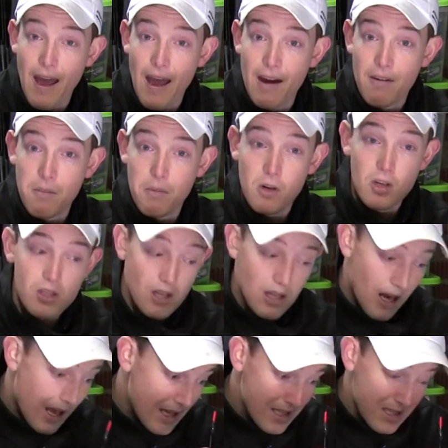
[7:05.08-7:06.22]
area. Because the
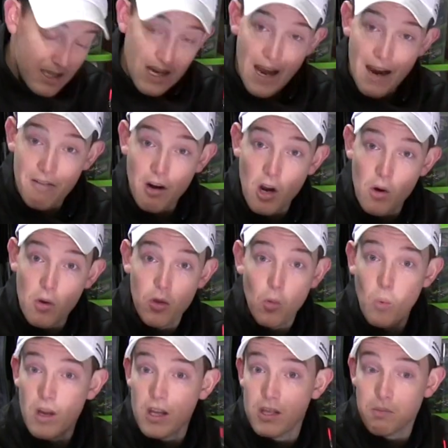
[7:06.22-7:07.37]
lakes are narrow and the
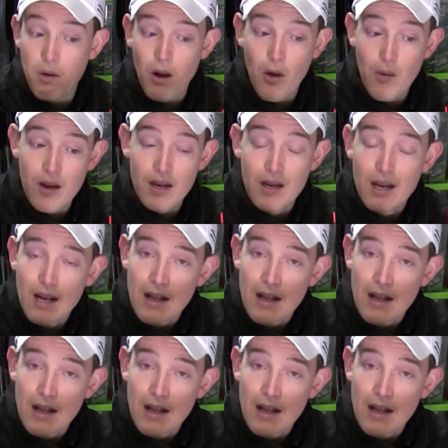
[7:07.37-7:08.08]
wind's blowing,